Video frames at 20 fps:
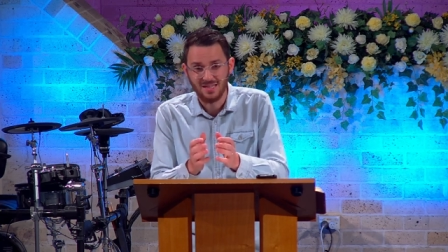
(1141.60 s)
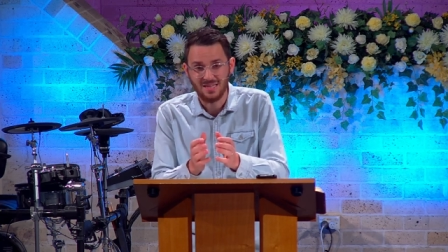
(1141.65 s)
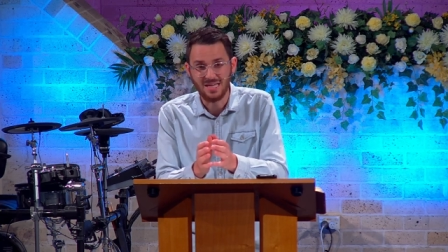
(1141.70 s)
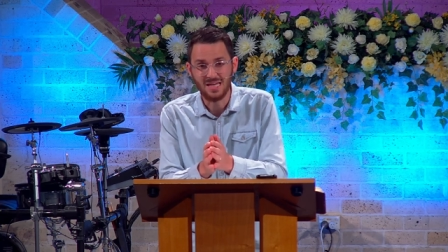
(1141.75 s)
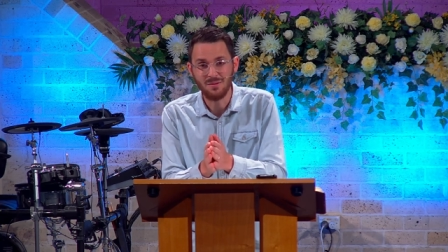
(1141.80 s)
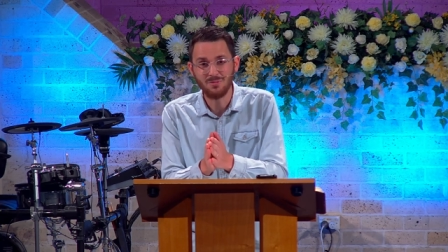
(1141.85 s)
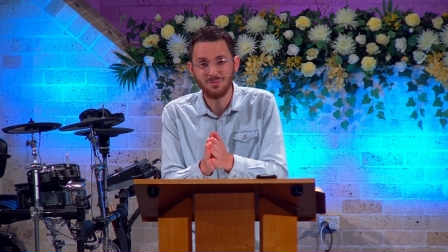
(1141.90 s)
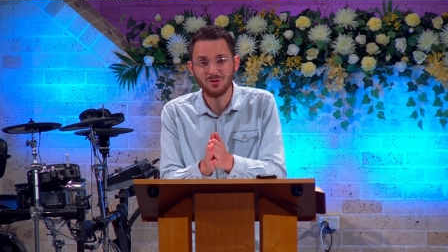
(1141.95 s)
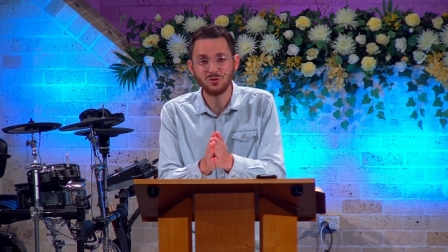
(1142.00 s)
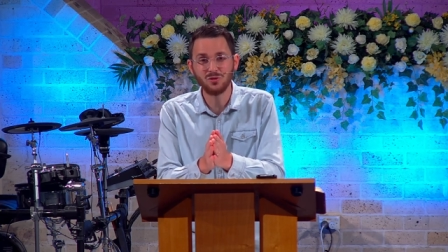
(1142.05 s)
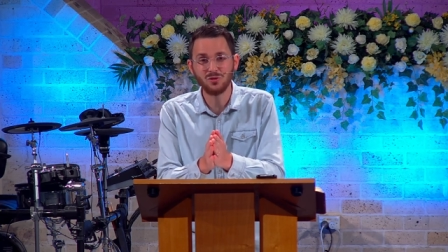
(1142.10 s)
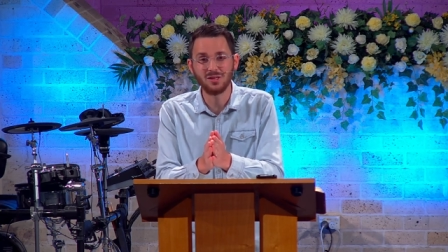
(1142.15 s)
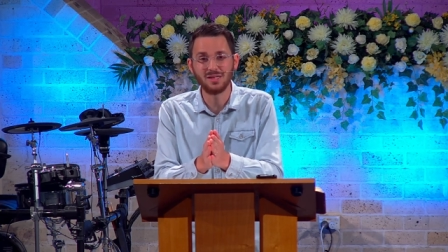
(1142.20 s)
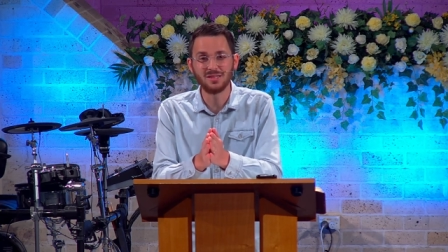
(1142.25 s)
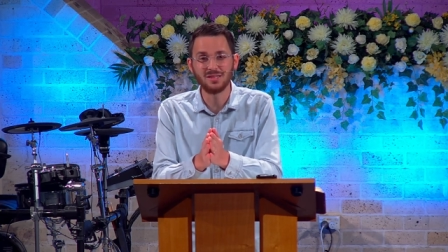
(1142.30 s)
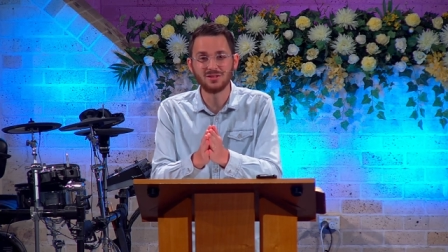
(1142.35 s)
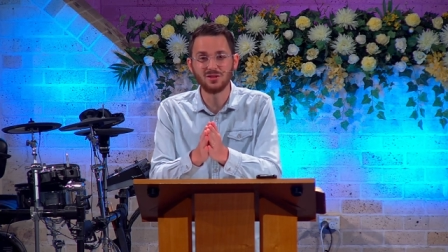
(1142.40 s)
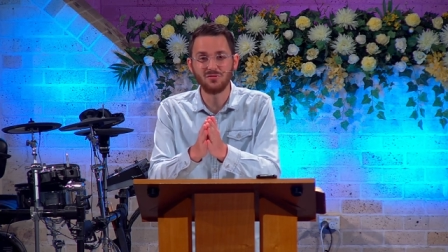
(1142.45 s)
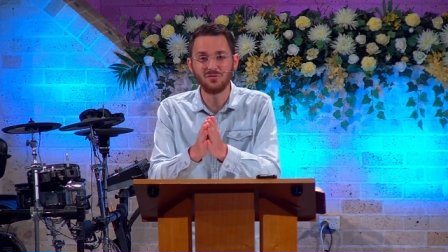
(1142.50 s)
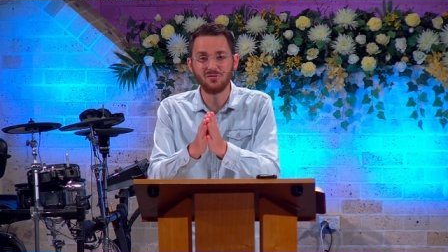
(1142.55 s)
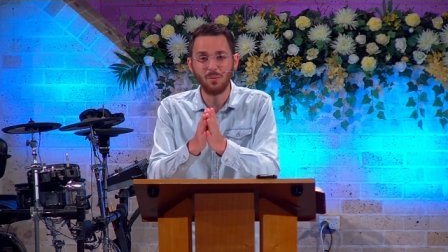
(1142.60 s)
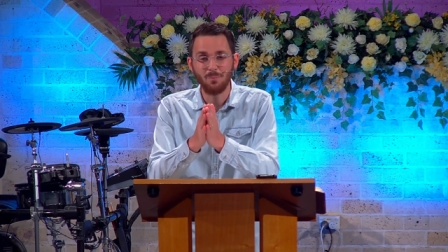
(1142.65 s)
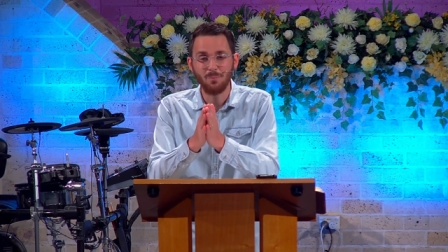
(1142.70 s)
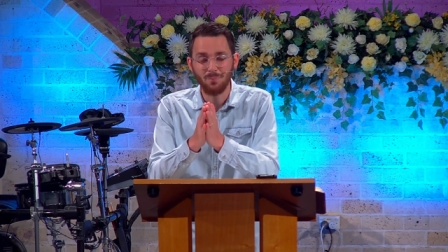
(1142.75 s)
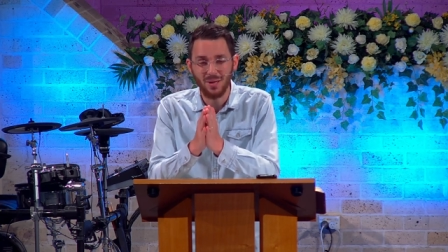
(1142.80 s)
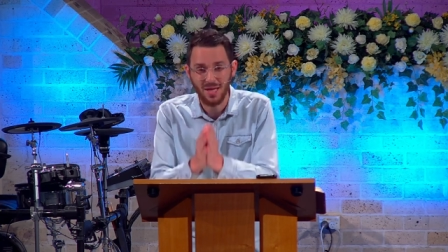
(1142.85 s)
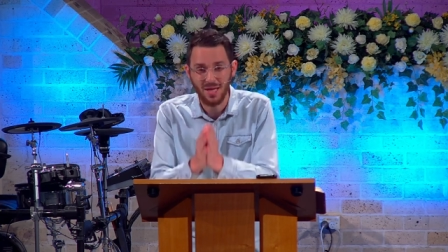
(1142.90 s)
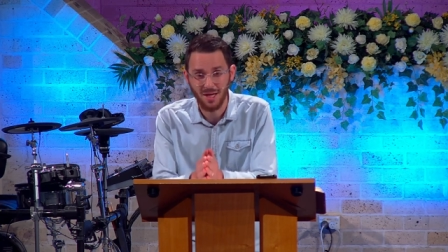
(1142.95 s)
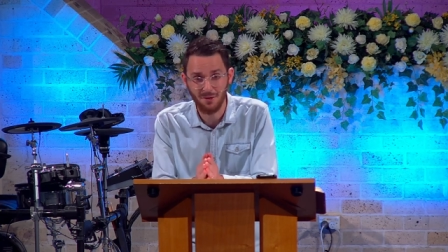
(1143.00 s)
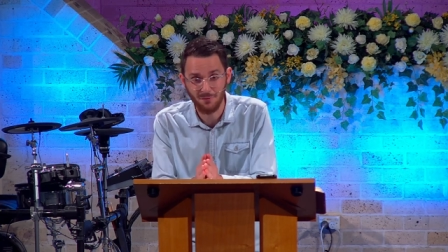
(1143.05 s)
The imagery is of a
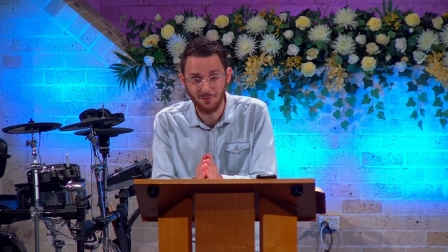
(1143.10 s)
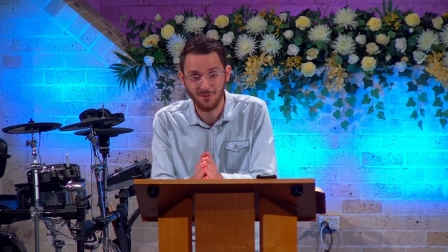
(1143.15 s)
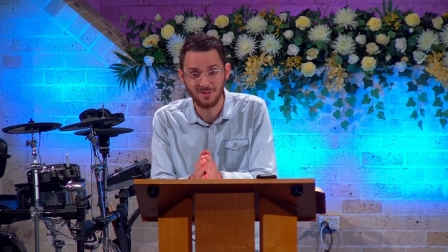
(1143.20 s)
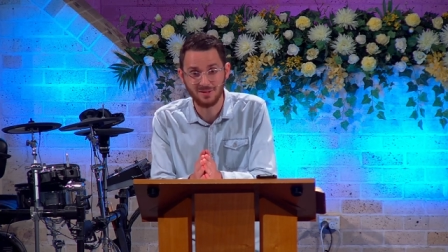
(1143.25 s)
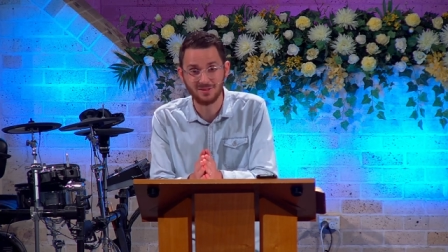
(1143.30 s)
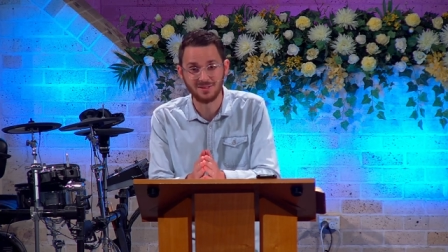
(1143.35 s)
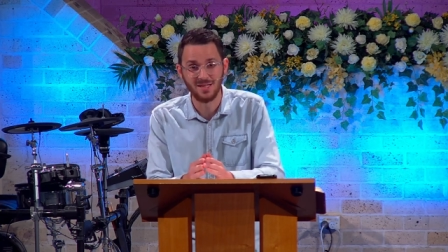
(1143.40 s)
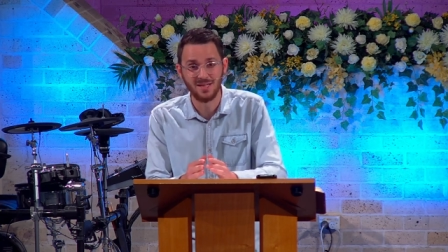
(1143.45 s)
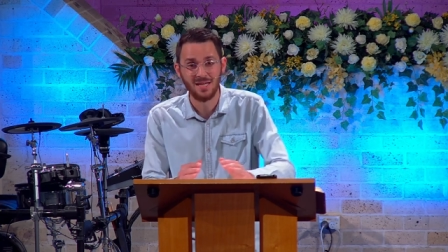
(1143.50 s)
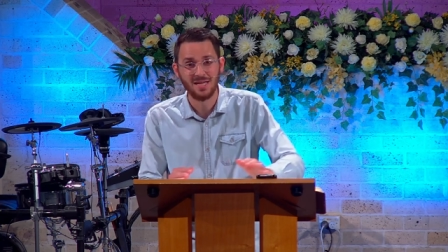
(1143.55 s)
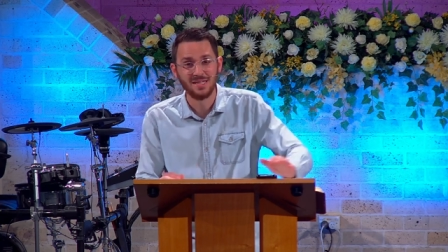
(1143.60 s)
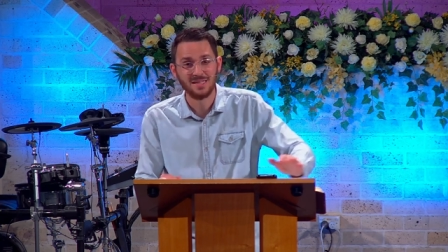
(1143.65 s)
parent